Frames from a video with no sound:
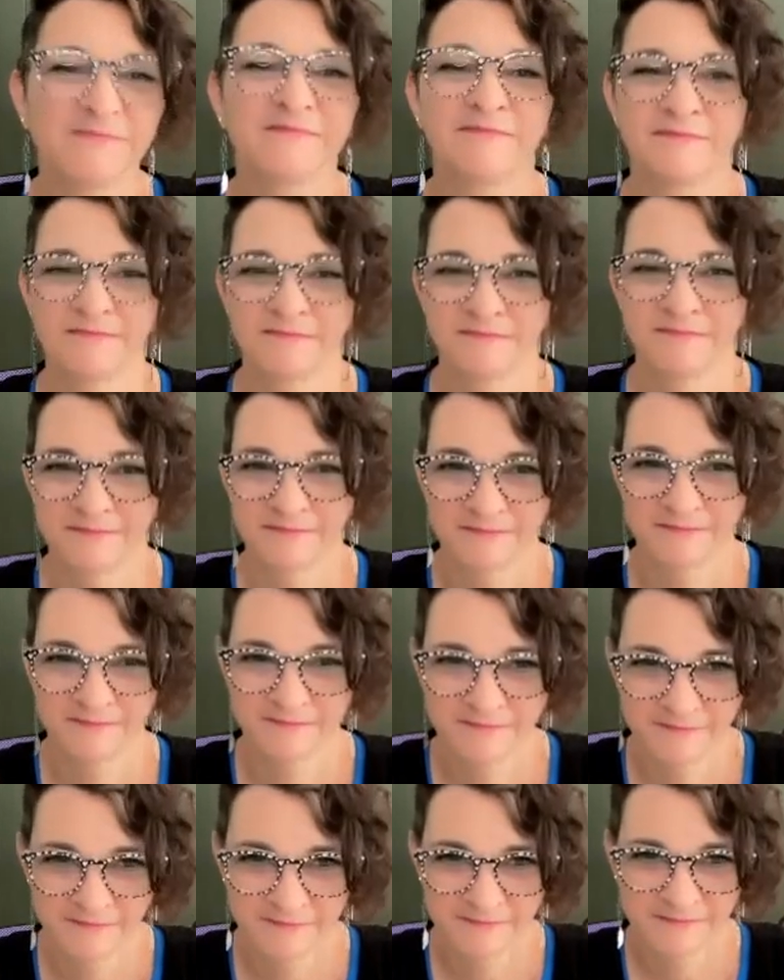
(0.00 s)

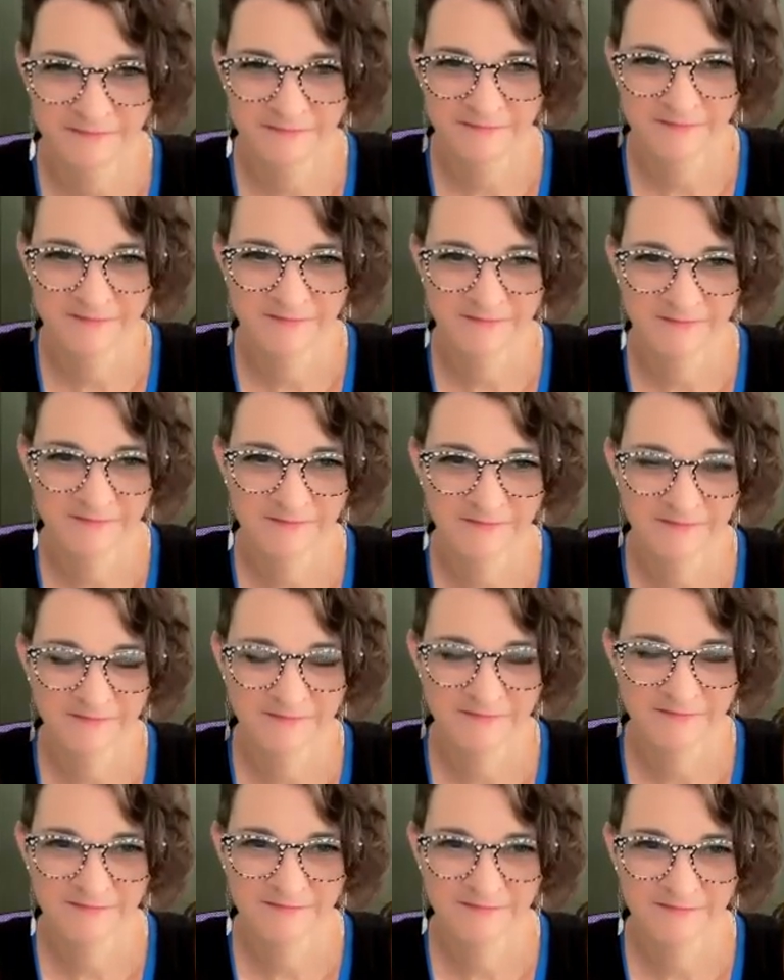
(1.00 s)

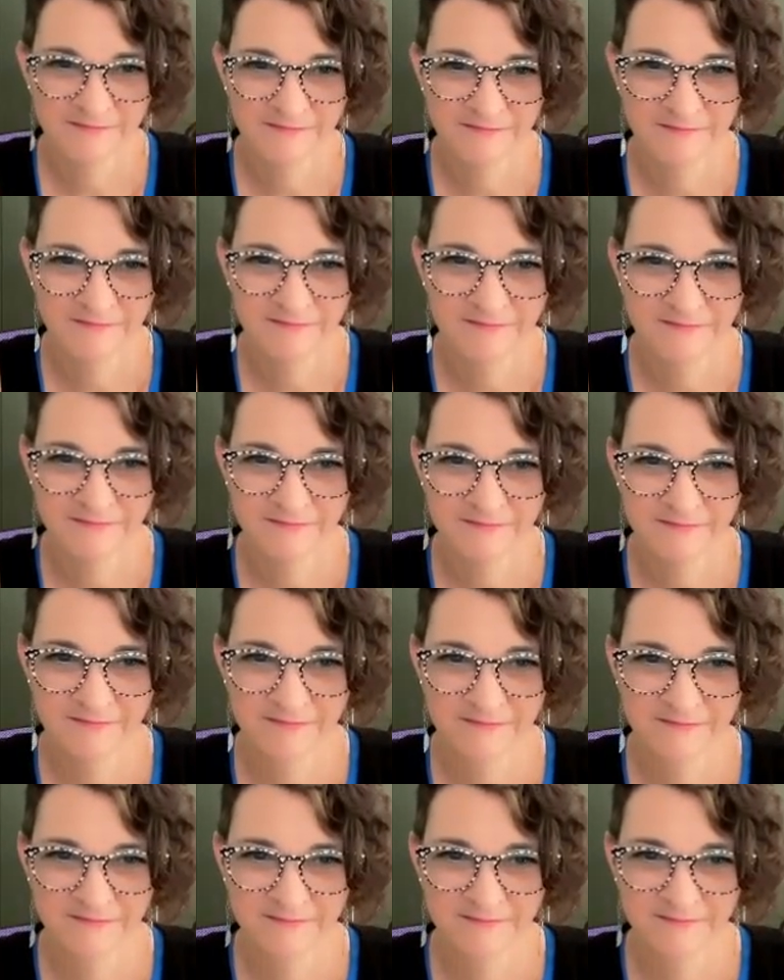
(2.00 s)

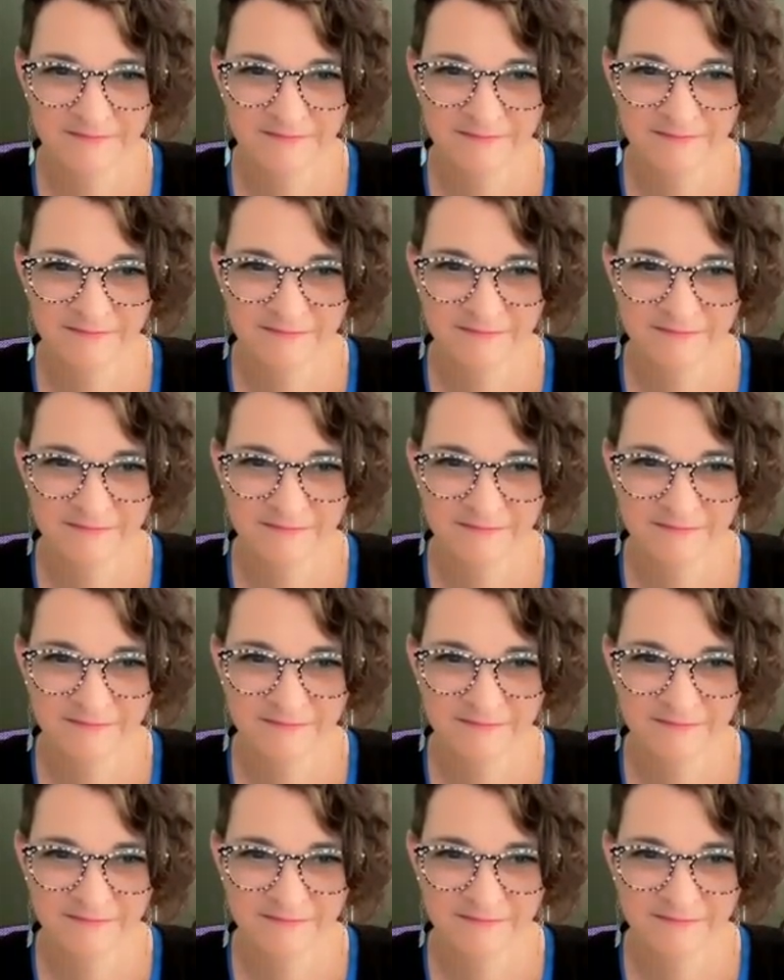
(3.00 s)
(silent)